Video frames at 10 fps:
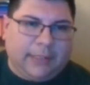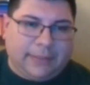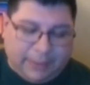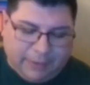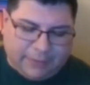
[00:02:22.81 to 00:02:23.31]

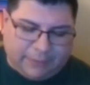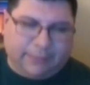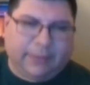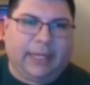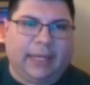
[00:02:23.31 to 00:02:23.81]
a series of
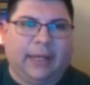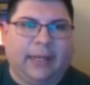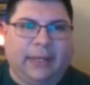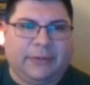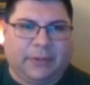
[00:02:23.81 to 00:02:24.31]

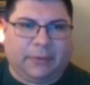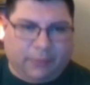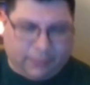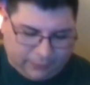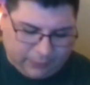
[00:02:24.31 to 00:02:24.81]
internal
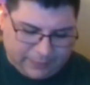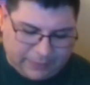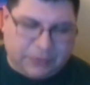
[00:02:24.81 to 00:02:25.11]
revolts